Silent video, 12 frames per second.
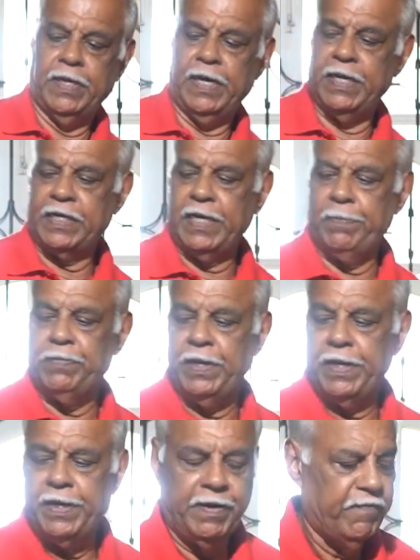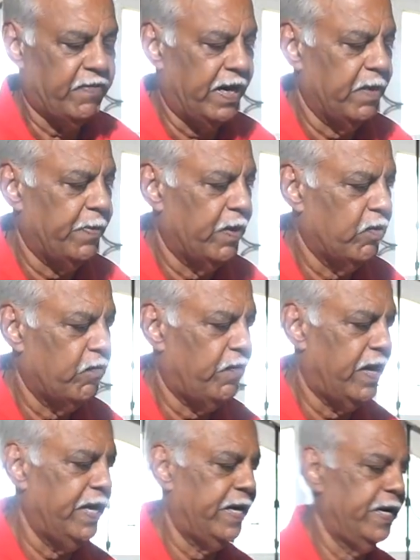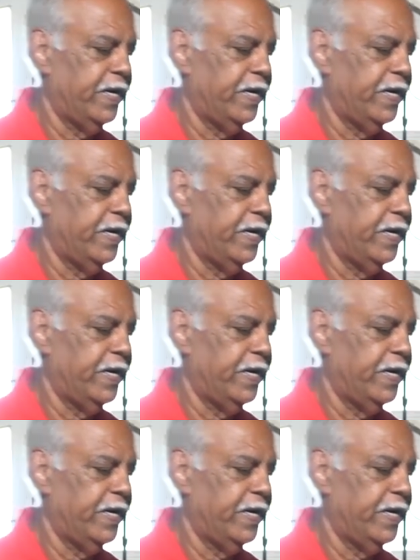I'll keep the frying pan on fire